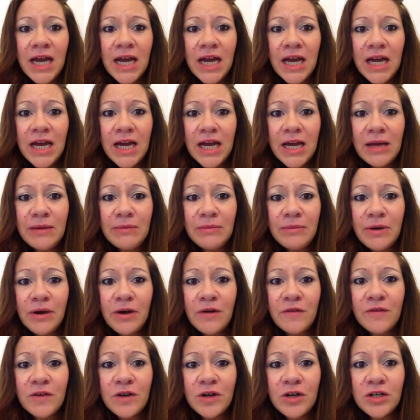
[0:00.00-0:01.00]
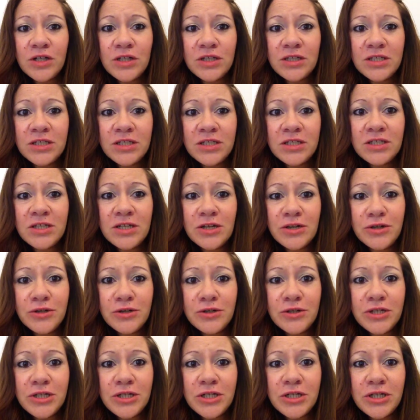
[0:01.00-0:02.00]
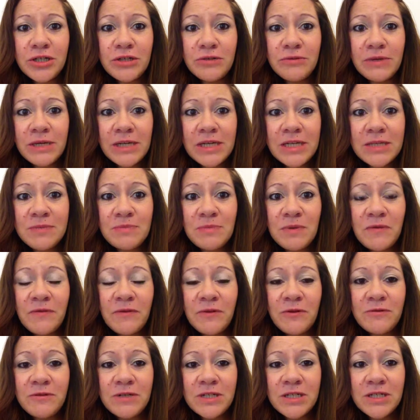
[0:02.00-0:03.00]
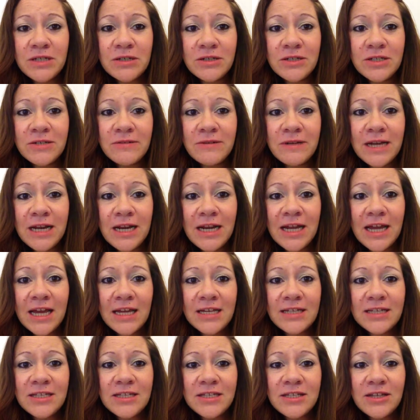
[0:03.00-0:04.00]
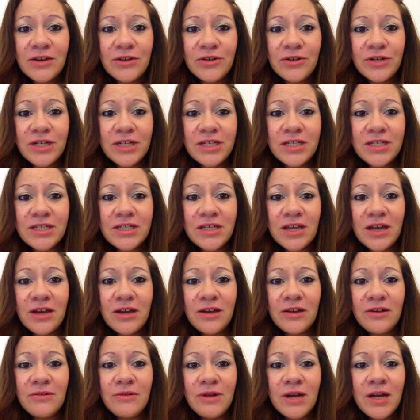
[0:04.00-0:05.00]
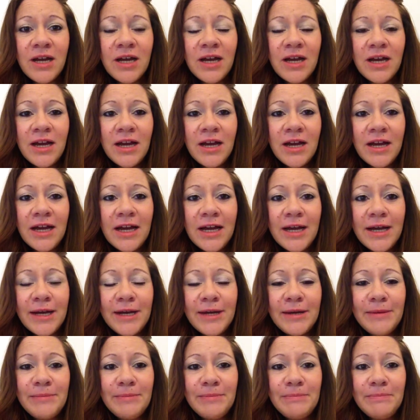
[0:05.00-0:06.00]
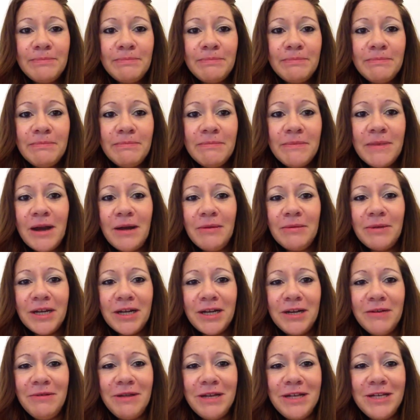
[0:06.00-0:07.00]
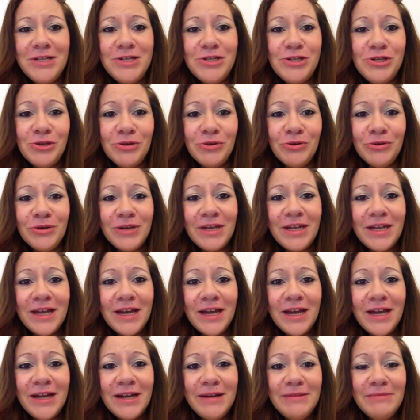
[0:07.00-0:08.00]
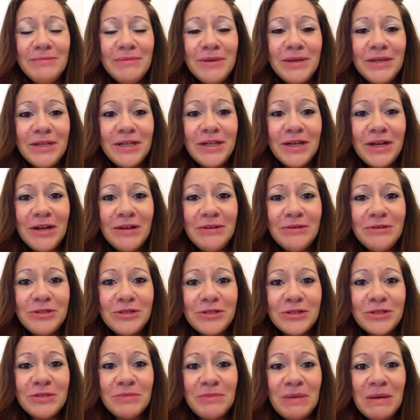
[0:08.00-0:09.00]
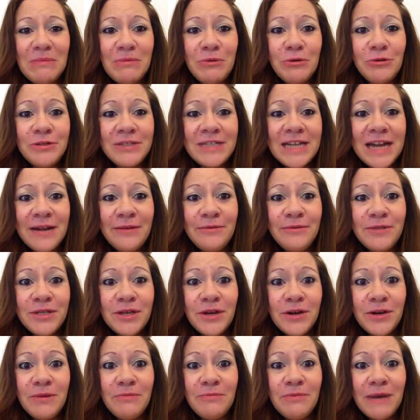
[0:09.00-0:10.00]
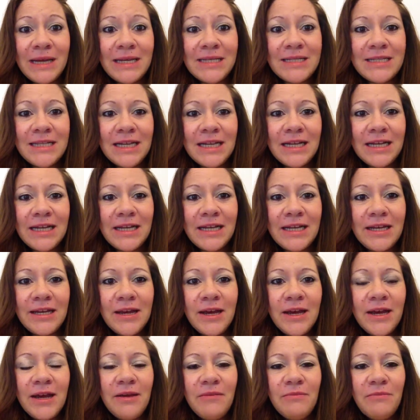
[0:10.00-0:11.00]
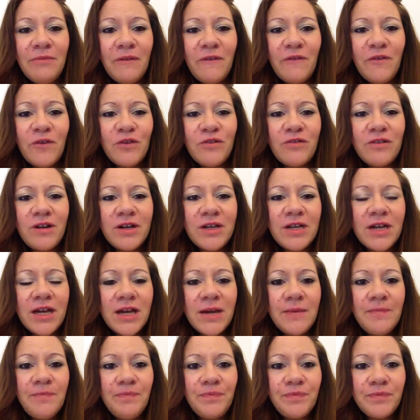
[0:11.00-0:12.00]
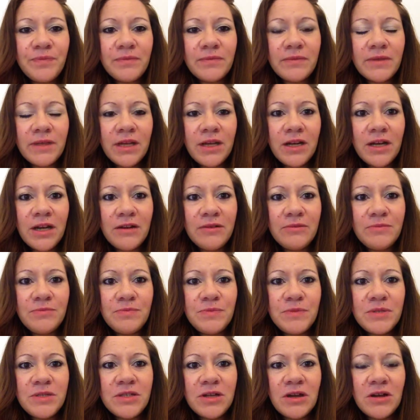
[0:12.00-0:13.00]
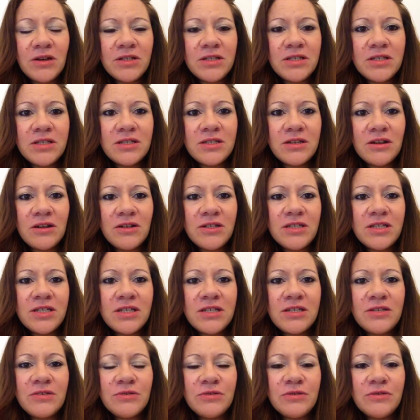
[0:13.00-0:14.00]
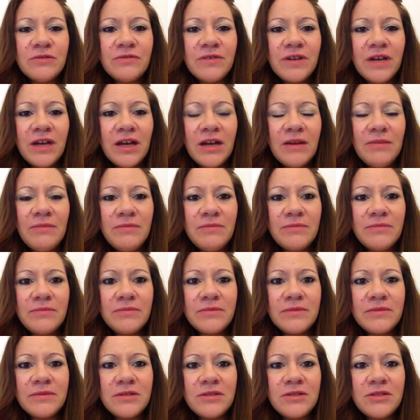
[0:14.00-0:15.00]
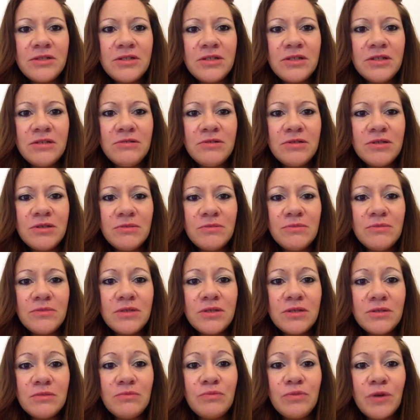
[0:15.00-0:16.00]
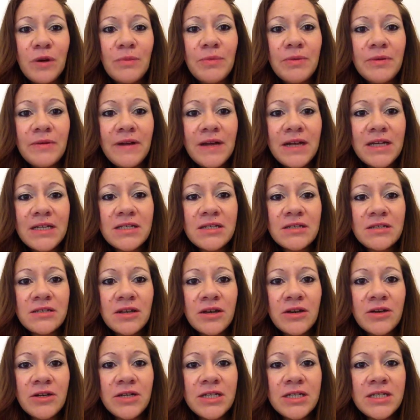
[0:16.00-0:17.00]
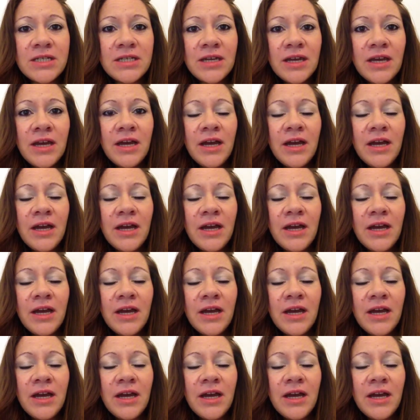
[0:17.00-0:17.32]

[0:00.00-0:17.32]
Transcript: Um, I've got another two weeks before I start doing any exercise, so um, I'm going to enjoy, um, you know, just a bit more downtime basically before I, um, you know, start start to sort of um, do some some proper exercise.